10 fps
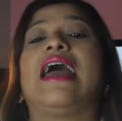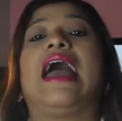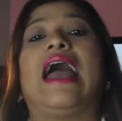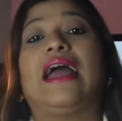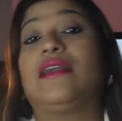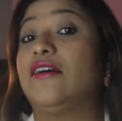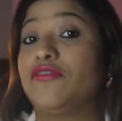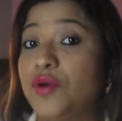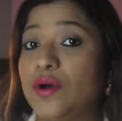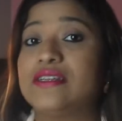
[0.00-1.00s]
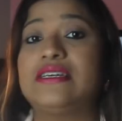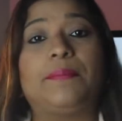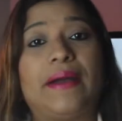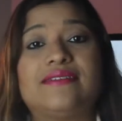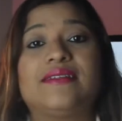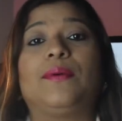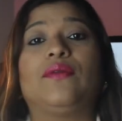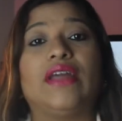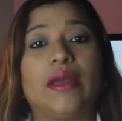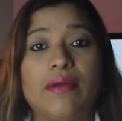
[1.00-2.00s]
And of course, it depends upon
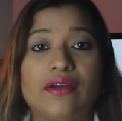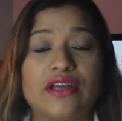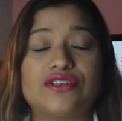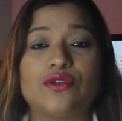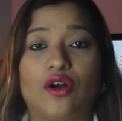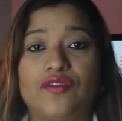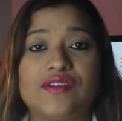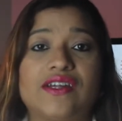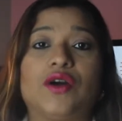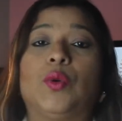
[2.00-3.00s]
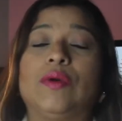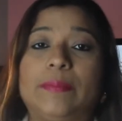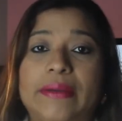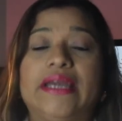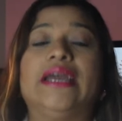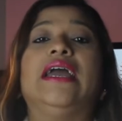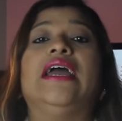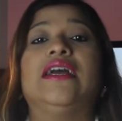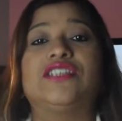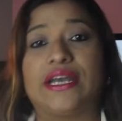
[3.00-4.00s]
the immigration officer who will be
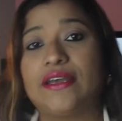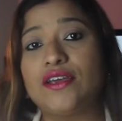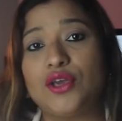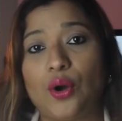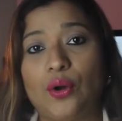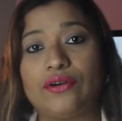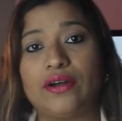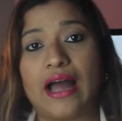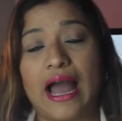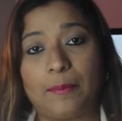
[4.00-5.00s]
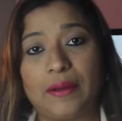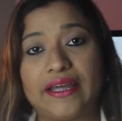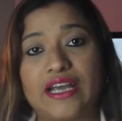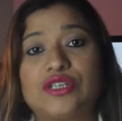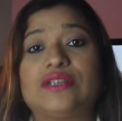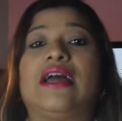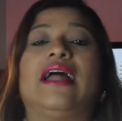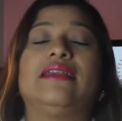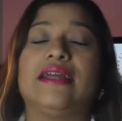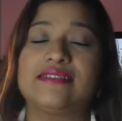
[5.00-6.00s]
checking your application,
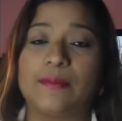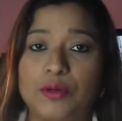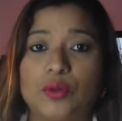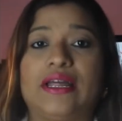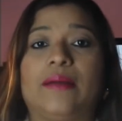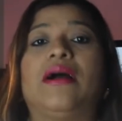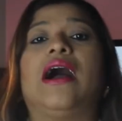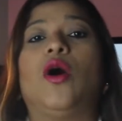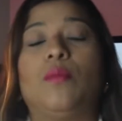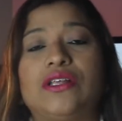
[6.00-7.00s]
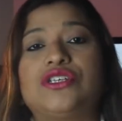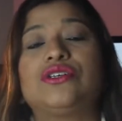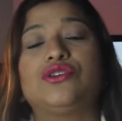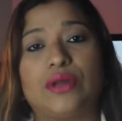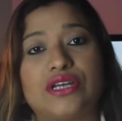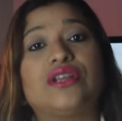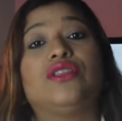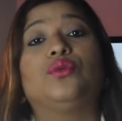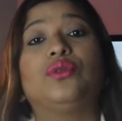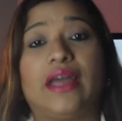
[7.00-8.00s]
and it's up to them how much duration
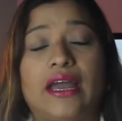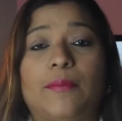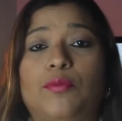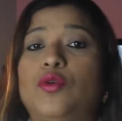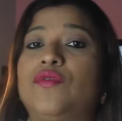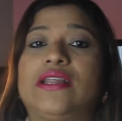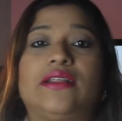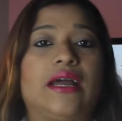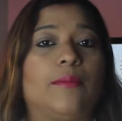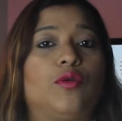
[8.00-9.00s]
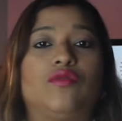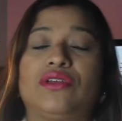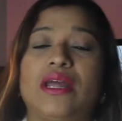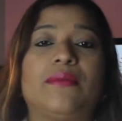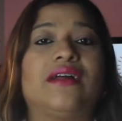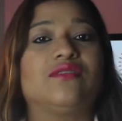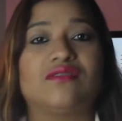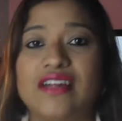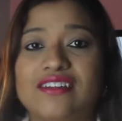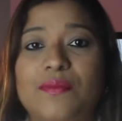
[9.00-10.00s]
do they approve, whether they approve 3 months or
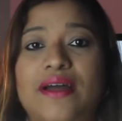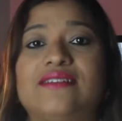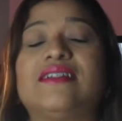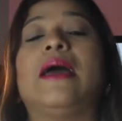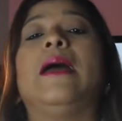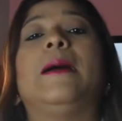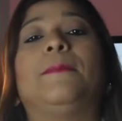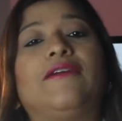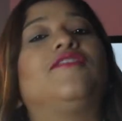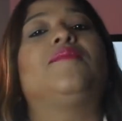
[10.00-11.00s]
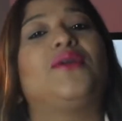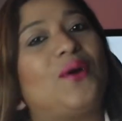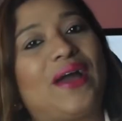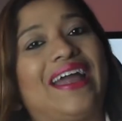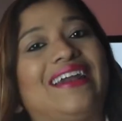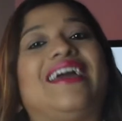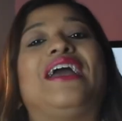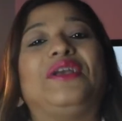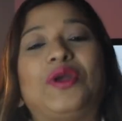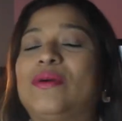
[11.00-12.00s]
6 months. But from your end,
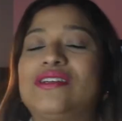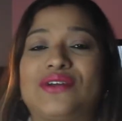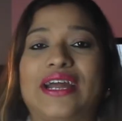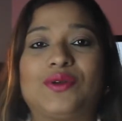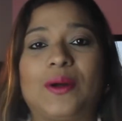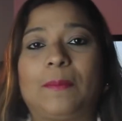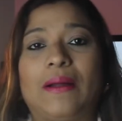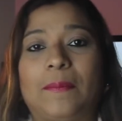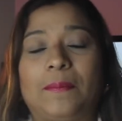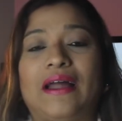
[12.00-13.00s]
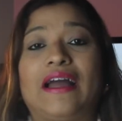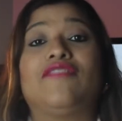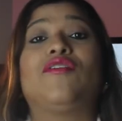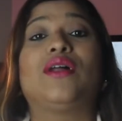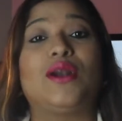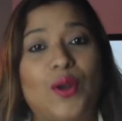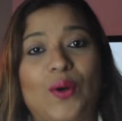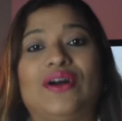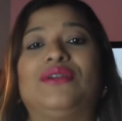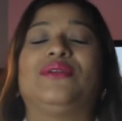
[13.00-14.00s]
you must try to apply for a
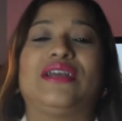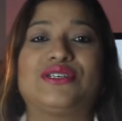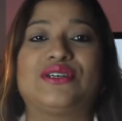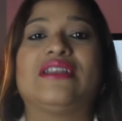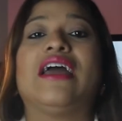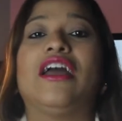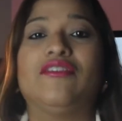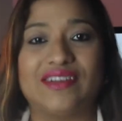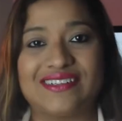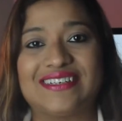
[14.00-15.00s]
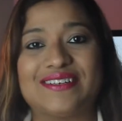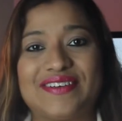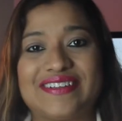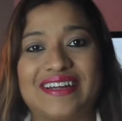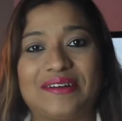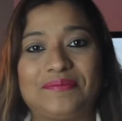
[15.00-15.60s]
longer duration visitor visa.